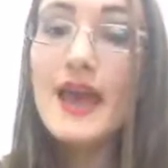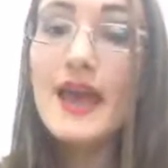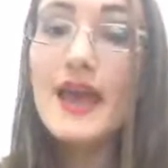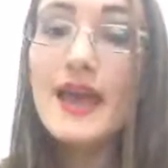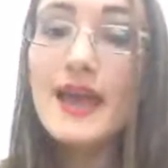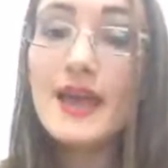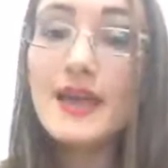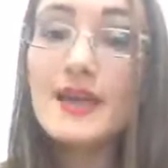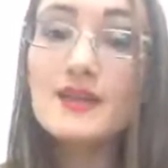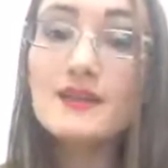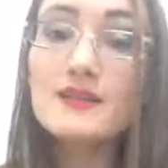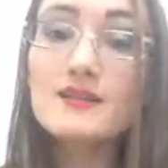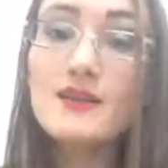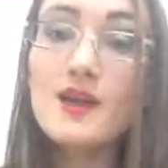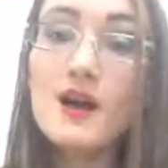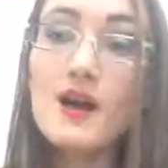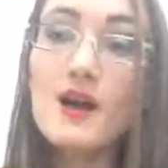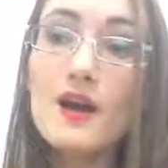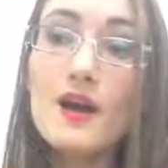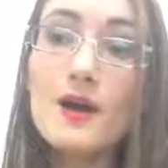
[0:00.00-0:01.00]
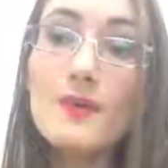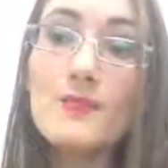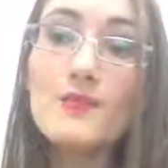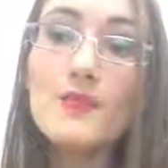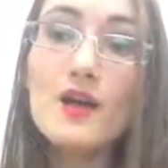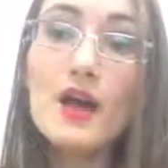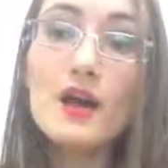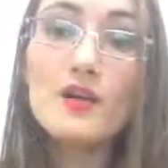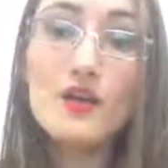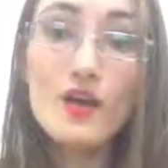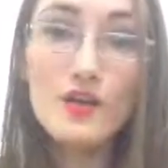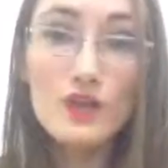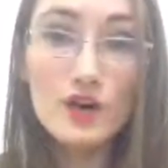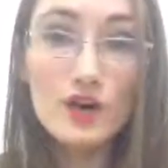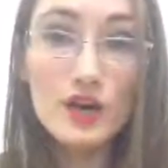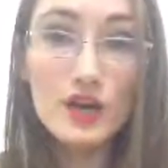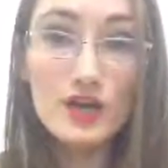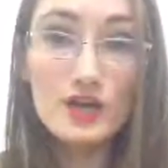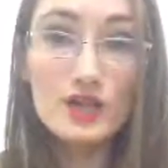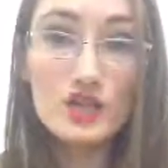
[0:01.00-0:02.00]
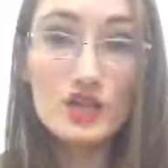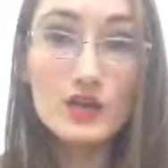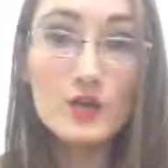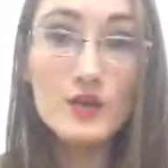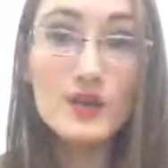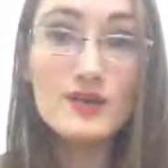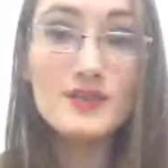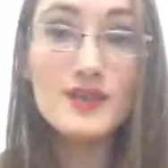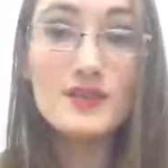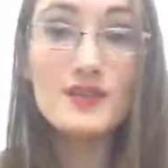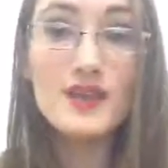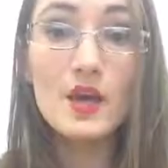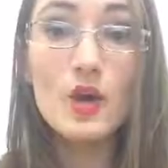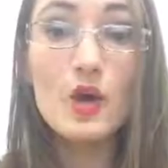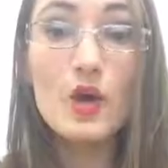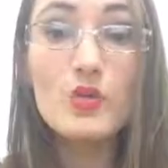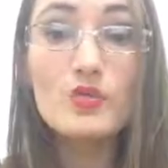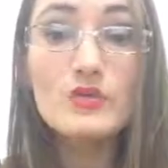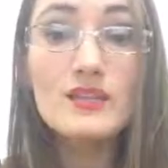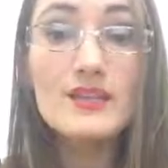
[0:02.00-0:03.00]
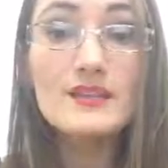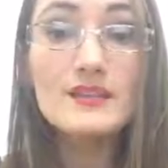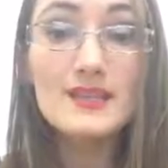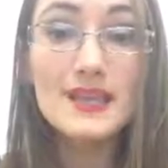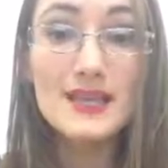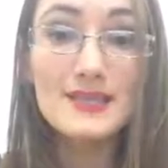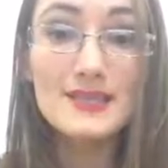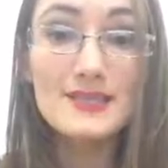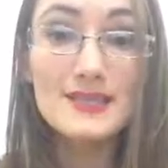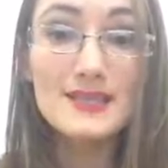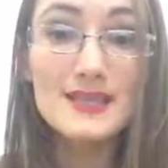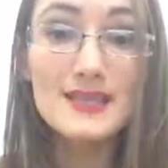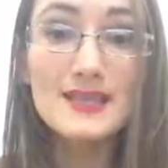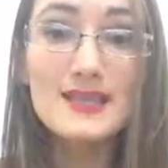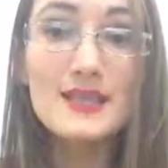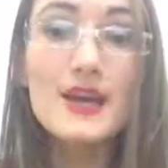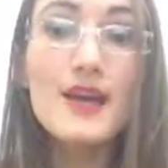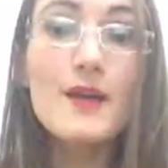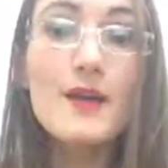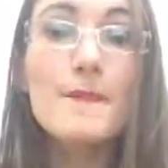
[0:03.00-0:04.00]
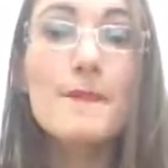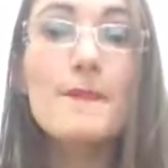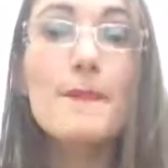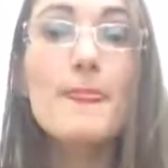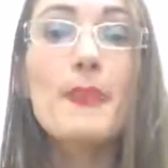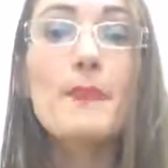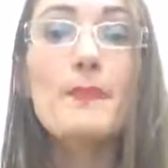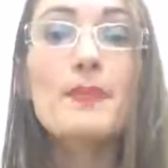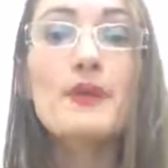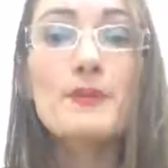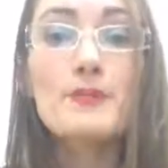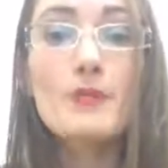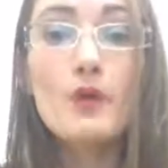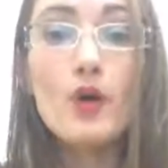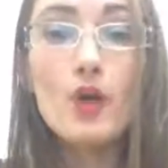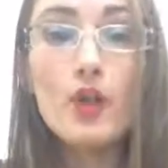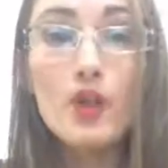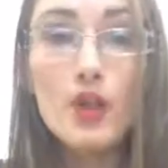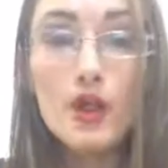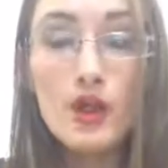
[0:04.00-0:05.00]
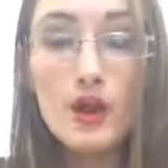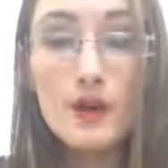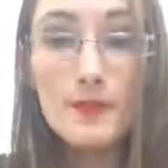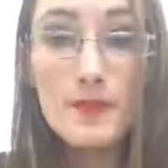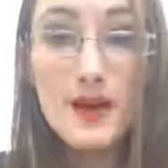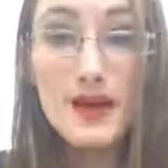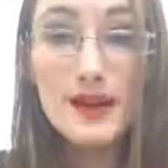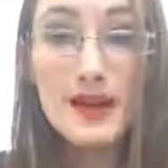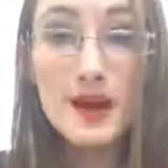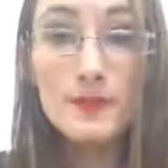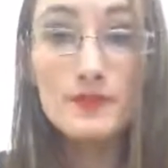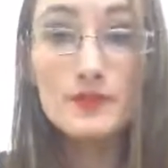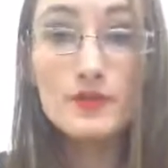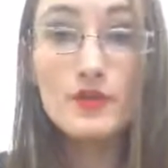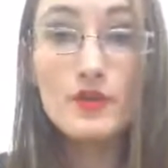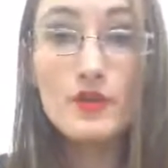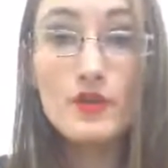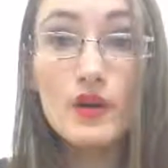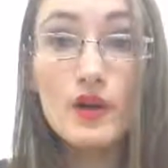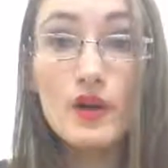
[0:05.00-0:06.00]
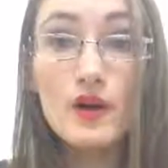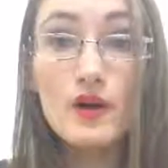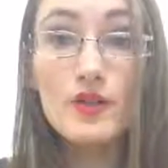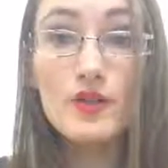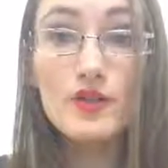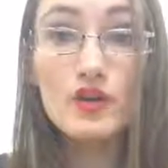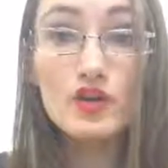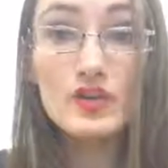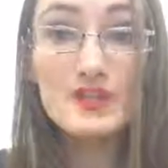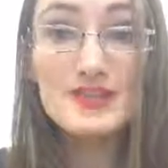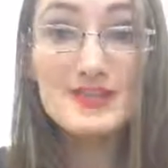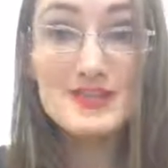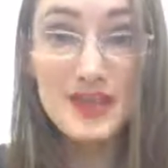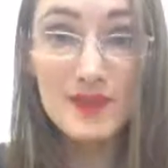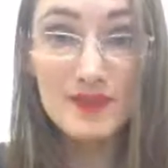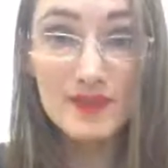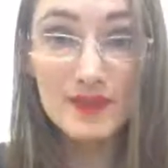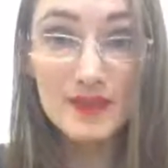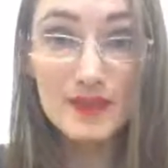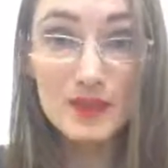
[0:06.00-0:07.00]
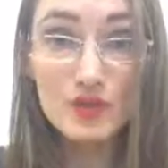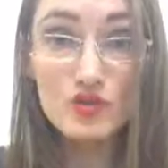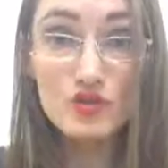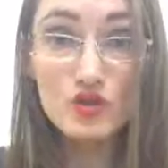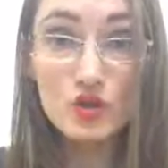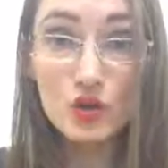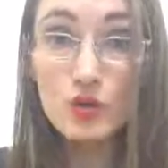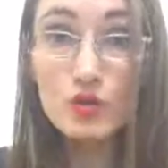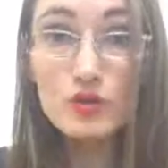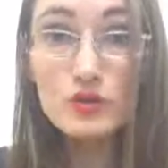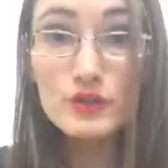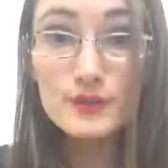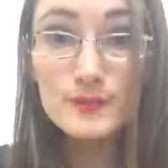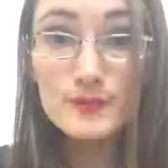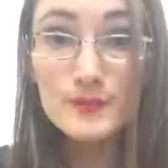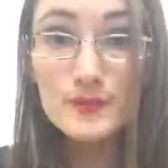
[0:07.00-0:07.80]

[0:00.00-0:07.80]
And another issue is that they only tested people, men up to 37 years old.